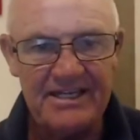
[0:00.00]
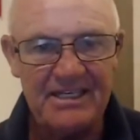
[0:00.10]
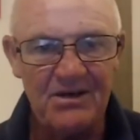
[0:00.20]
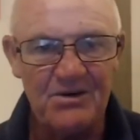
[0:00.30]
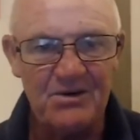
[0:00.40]

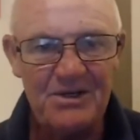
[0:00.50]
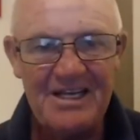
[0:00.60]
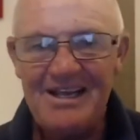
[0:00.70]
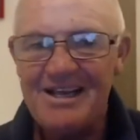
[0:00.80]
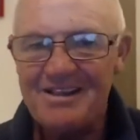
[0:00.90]
let go.
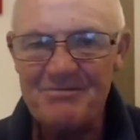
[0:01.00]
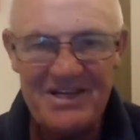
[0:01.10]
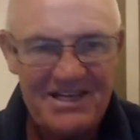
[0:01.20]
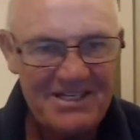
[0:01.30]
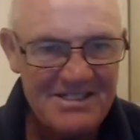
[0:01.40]
The
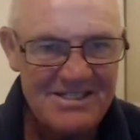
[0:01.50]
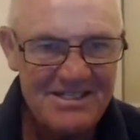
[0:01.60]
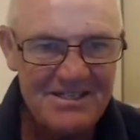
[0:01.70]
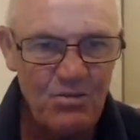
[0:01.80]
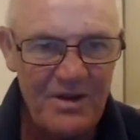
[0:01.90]
minute
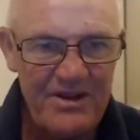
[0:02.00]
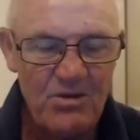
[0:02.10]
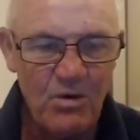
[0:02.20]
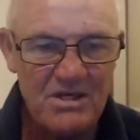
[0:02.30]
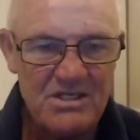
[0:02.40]
it's in where
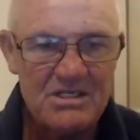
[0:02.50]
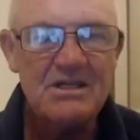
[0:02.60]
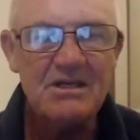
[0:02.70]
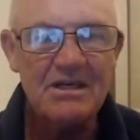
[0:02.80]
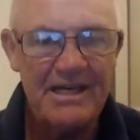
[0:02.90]
you want
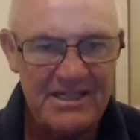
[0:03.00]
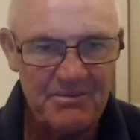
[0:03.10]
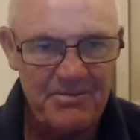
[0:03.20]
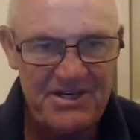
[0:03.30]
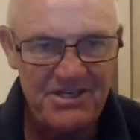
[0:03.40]
it,
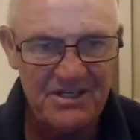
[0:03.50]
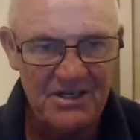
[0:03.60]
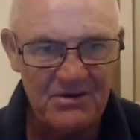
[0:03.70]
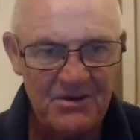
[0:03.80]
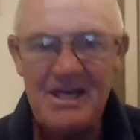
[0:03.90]
let the pressure
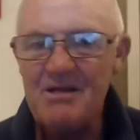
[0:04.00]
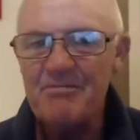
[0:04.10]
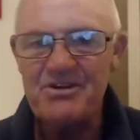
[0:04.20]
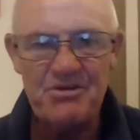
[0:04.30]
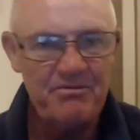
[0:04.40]
go,
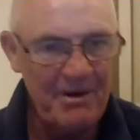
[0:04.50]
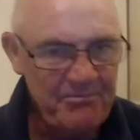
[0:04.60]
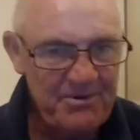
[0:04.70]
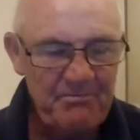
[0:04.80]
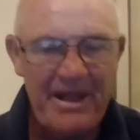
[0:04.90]
but you
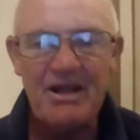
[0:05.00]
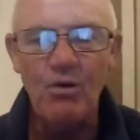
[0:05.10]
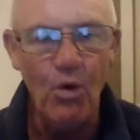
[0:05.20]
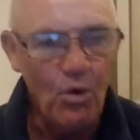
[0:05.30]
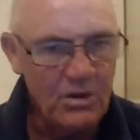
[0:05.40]
bump it
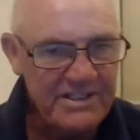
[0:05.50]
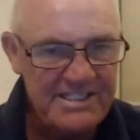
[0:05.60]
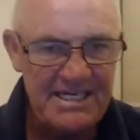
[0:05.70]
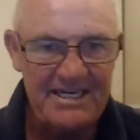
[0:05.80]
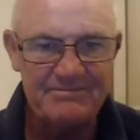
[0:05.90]
back all
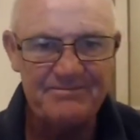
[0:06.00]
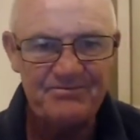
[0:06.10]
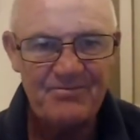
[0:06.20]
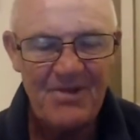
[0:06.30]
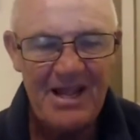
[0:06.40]
the time.